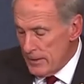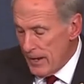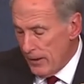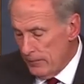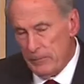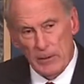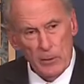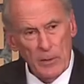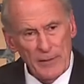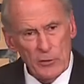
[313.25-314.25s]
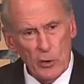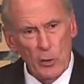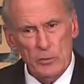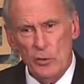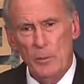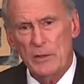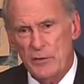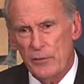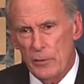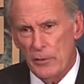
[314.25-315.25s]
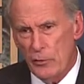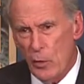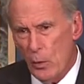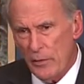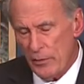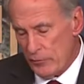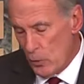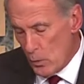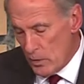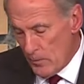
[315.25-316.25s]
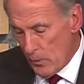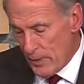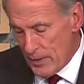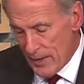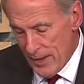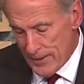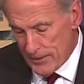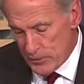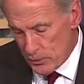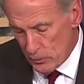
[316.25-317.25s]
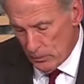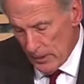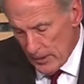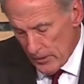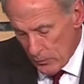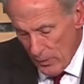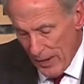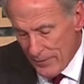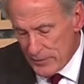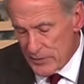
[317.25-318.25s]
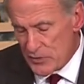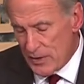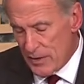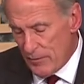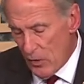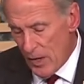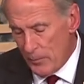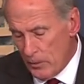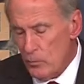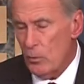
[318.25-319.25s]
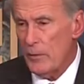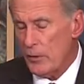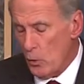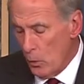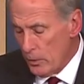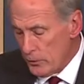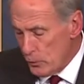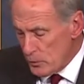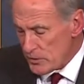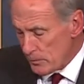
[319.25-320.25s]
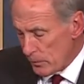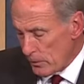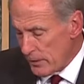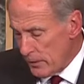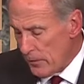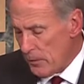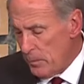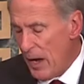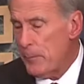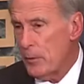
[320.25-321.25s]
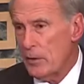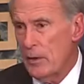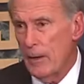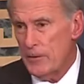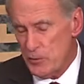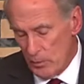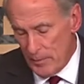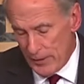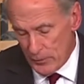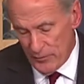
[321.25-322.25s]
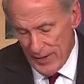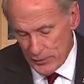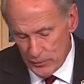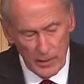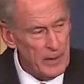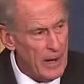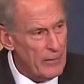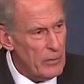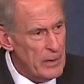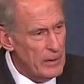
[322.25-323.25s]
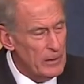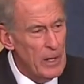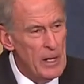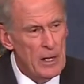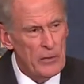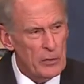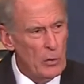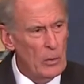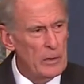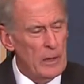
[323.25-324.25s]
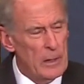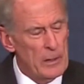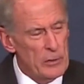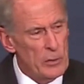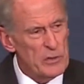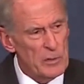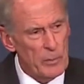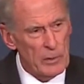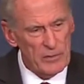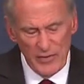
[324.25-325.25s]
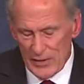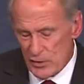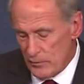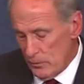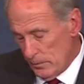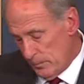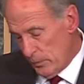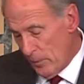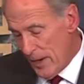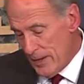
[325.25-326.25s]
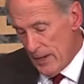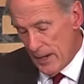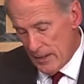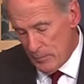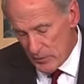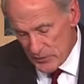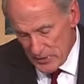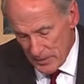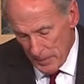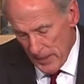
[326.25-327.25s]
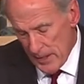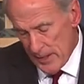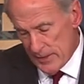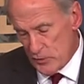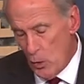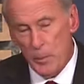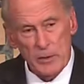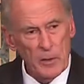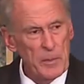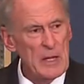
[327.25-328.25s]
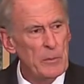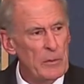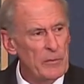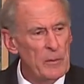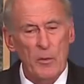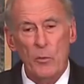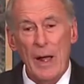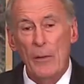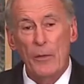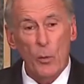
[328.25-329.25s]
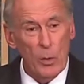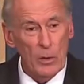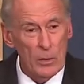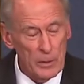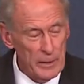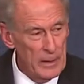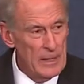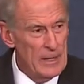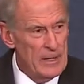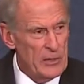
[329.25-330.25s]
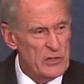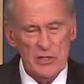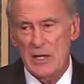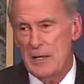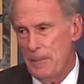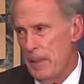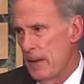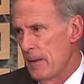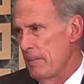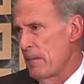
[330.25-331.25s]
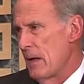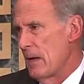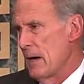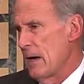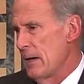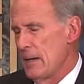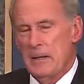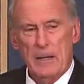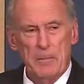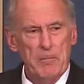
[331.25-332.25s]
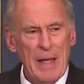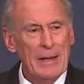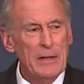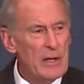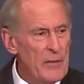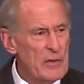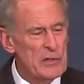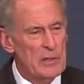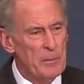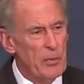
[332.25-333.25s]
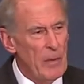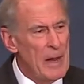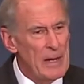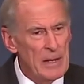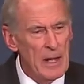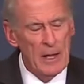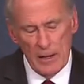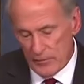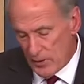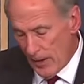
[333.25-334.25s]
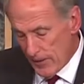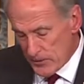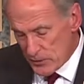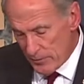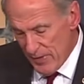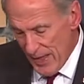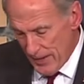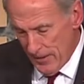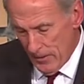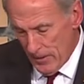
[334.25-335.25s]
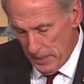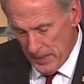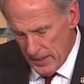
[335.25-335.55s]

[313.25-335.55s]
Now, you don't have to go too much further north of Kokomo, Indiana, to arrive in the city of Auburn, where the Cord Duesenberg and other popular cars were manufactured. And every year, the Cord Duesenberg Festival, Parade, and Museum is open to people from around the world to see a magnificent parade of cars of that era